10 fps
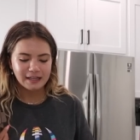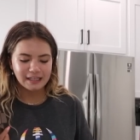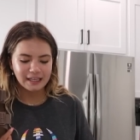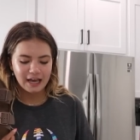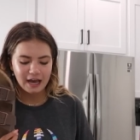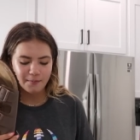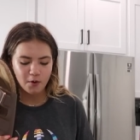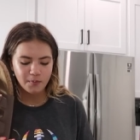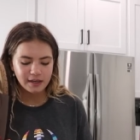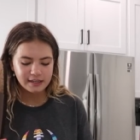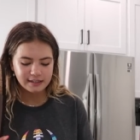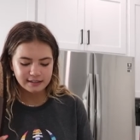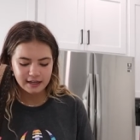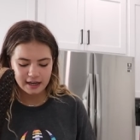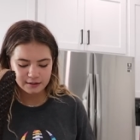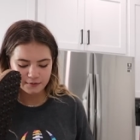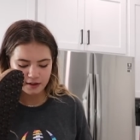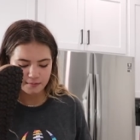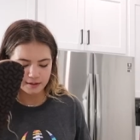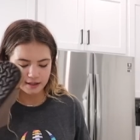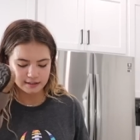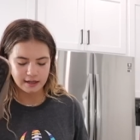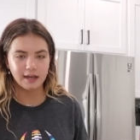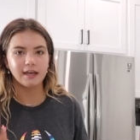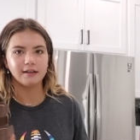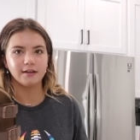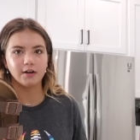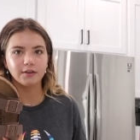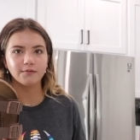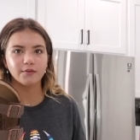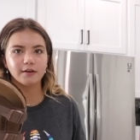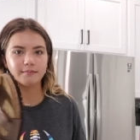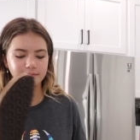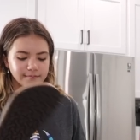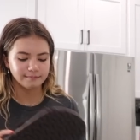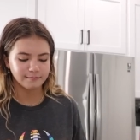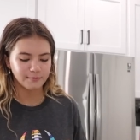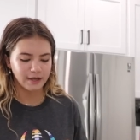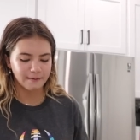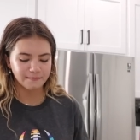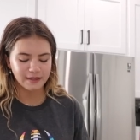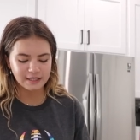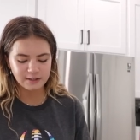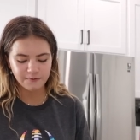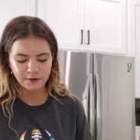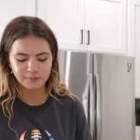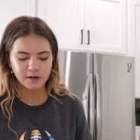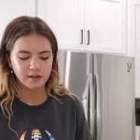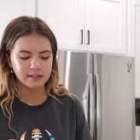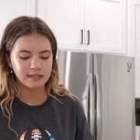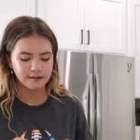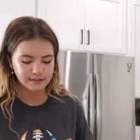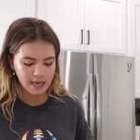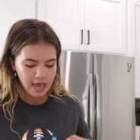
buy them. Yeah, I'm hoping he doesn't ask for them because I got them for him. But yeah, that's the first part of his gift.